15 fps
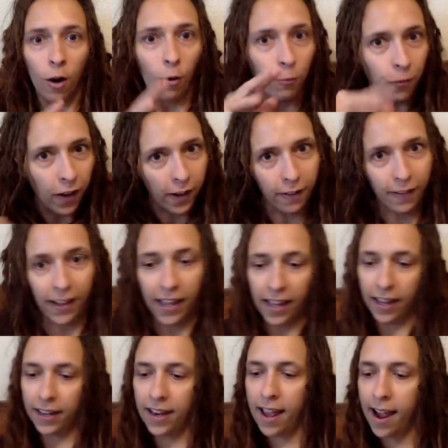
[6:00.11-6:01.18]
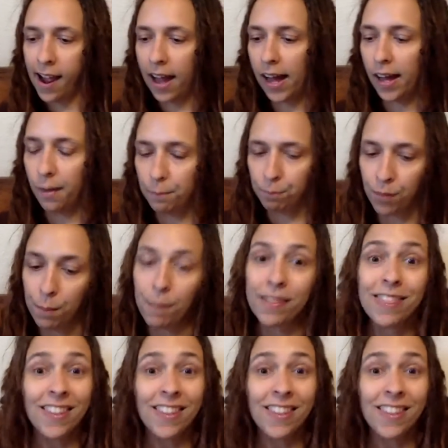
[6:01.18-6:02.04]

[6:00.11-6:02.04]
fell in, but